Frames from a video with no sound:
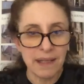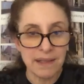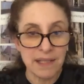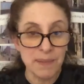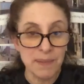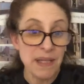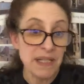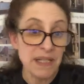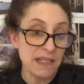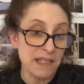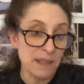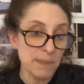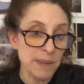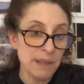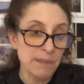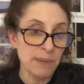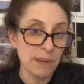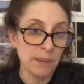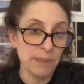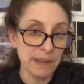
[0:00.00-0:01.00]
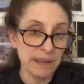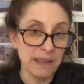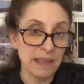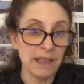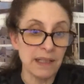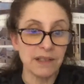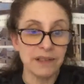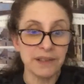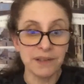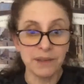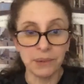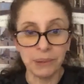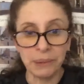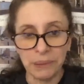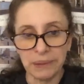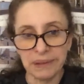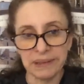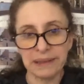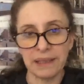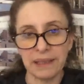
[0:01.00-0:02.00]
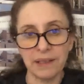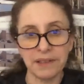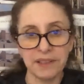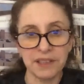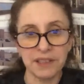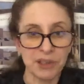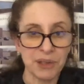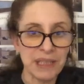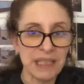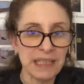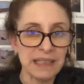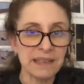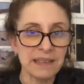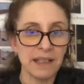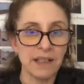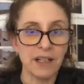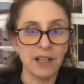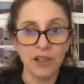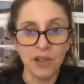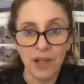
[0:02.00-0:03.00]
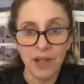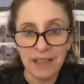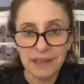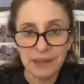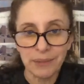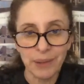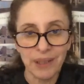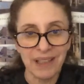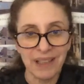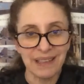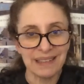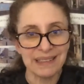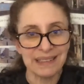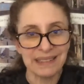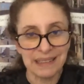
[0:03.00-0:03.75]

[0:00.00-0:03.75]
and especially the people building our schools and our streets and our crosswalks.